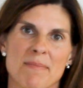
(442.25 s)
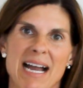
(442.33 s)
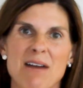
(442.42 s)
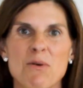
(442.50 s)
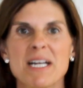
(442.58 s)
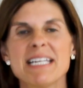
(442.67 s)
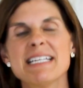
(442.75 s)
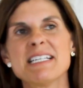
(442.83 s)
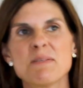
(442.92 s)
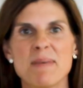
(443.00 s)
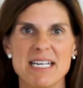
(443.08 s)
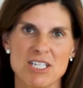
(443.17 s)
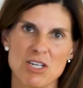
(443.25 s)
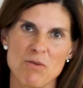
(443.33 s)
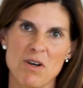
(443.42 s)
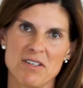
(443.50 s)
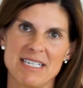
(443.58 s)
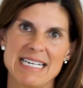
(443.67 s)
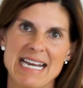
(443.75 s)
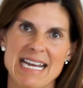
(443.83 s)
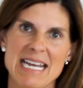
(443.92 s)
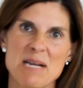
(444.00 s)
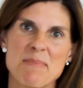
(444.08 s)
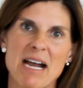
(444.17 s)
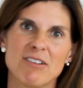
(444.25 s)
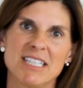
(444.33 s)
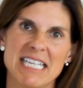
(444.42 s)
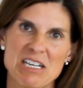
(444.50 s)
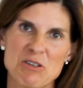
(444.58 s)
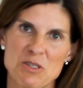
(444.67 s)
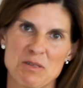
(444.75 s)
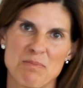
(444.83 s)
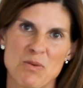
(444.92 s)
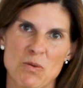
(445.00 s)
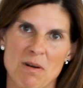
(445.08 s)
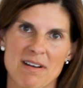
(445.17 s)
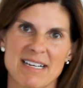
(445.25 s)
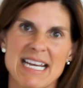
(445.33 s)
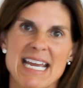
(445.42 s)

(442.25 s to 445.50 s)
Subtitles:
I wanted to speak to you all today about legal support.